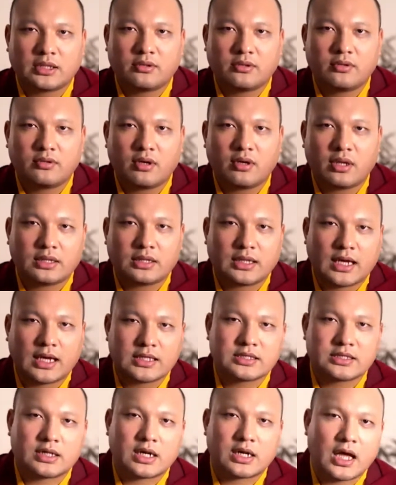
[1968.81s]
When he explained the
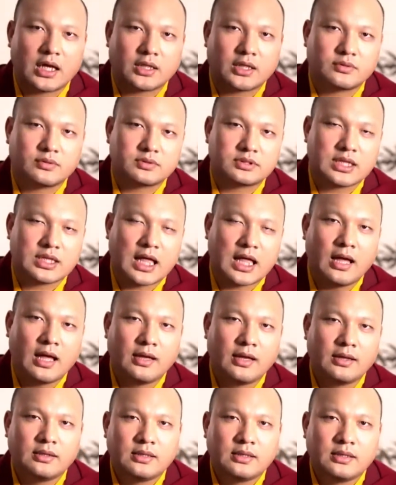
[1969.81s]
wizard
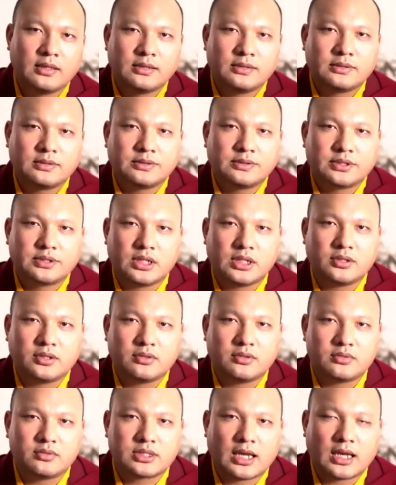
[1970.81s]
and how he
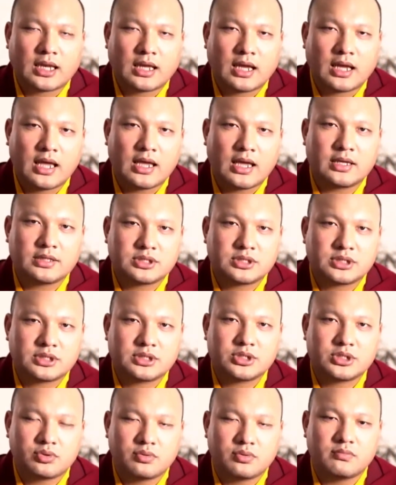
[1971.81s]
developed meditation, and then
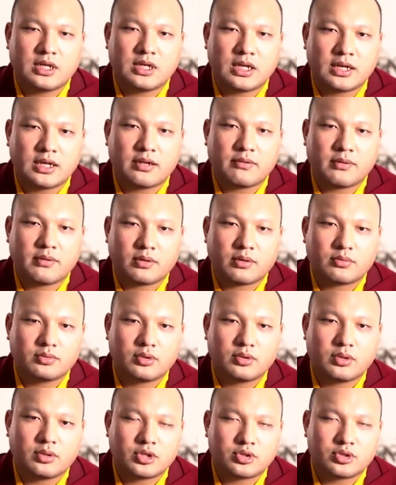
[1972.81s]
the Gya Yunda
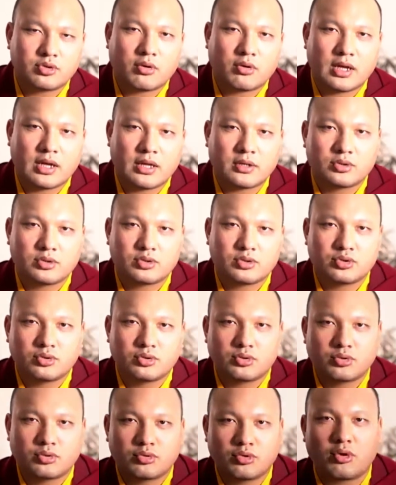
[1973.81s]
said, blessed,
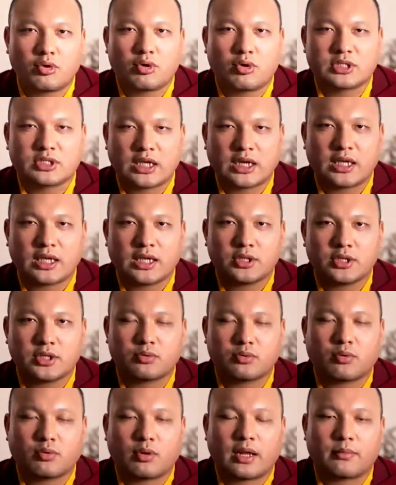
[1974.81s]
oh, this turned out
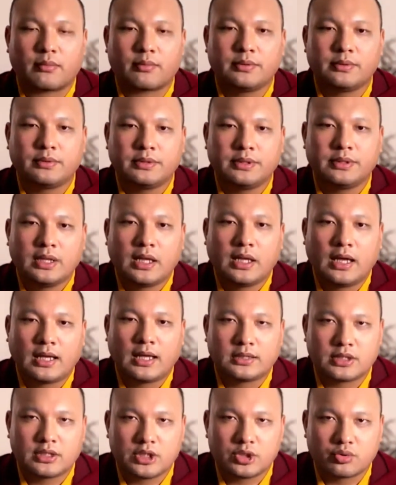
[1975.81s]
really well for you. So I think I
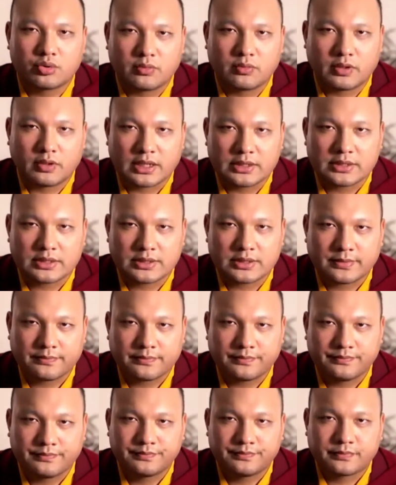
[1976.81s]
probably also need to go
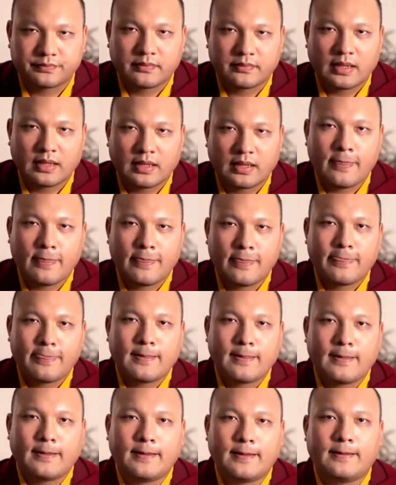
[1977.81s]
see
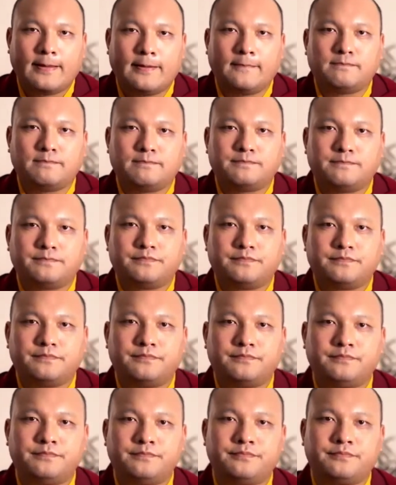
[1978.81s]
Milarepa.
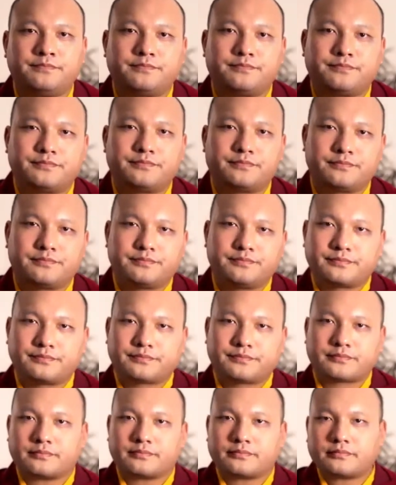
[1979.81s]
And so
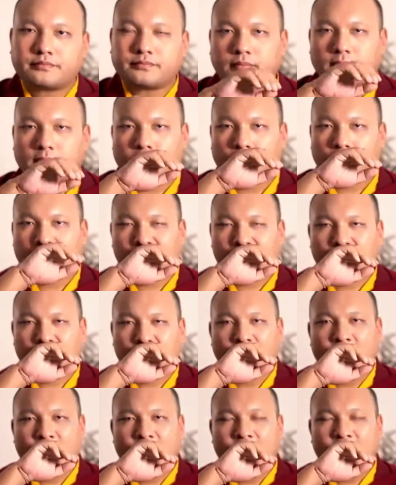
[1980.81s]
he also
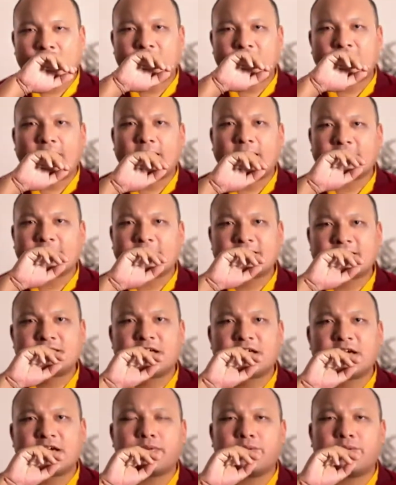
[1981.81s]
said that. And so
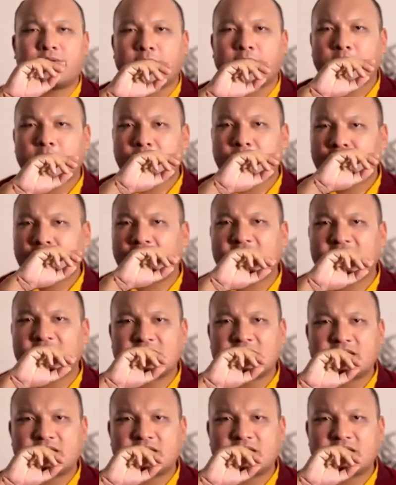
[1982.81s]
this also occurred.